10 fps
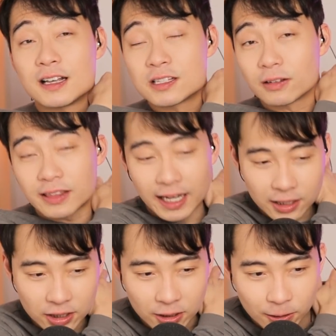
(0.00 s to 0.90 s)
So
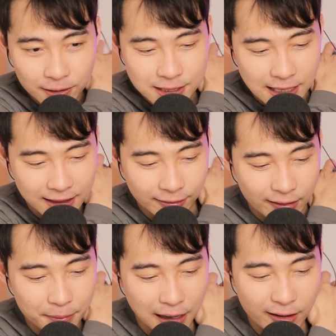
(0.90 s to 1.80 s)
thank you. This I
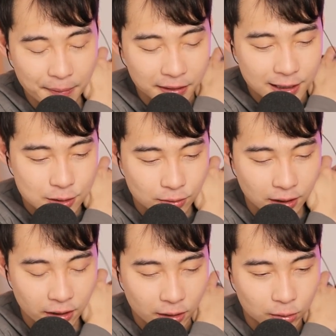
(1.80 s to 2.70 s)
remember this
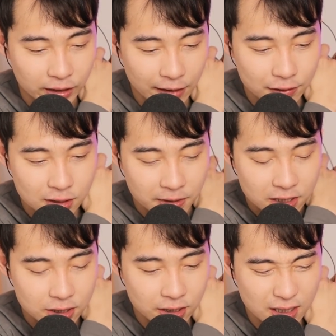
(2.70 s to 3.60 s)
girl who gave it to me.
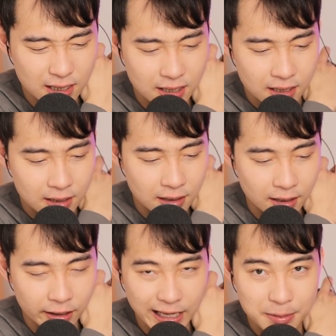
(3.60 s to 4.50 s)
She
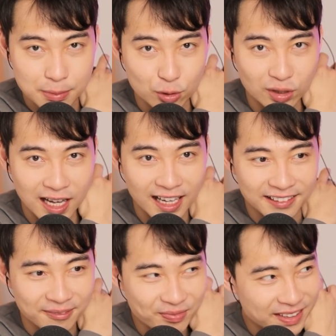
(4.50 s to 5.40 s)
her name is
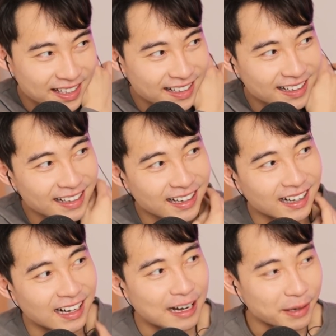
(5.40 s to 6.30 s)
Mulan,
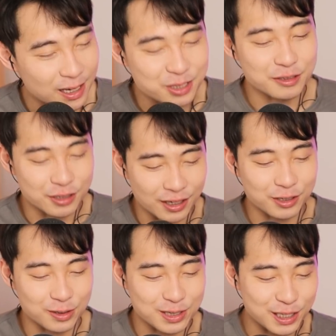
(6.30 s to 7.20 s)
because she
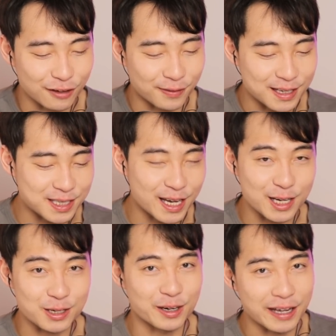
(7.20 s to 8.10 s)
introduced herself by
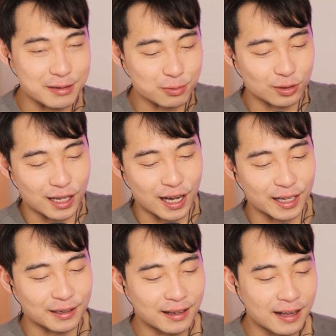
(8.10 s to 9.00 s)
saying her name's
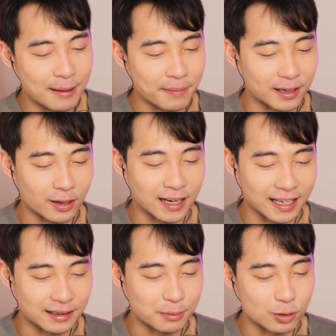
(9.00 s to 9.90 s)
Mulan, but not like
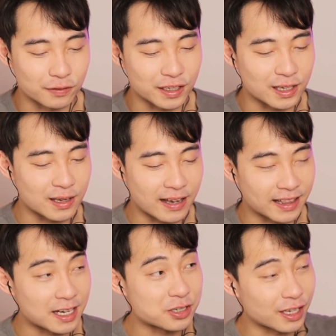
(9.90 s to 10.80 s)
in the movie.
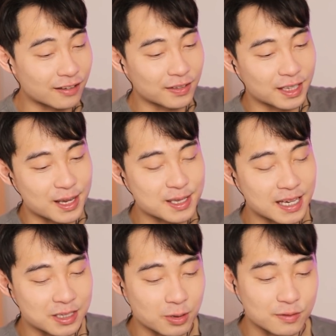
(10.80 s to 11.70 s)
And then she gave me this,
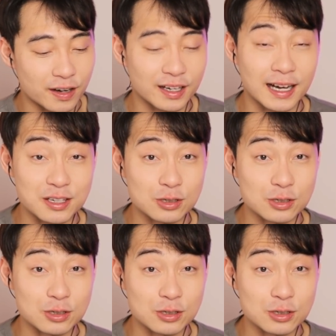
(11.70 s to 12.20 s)
and she was very nice.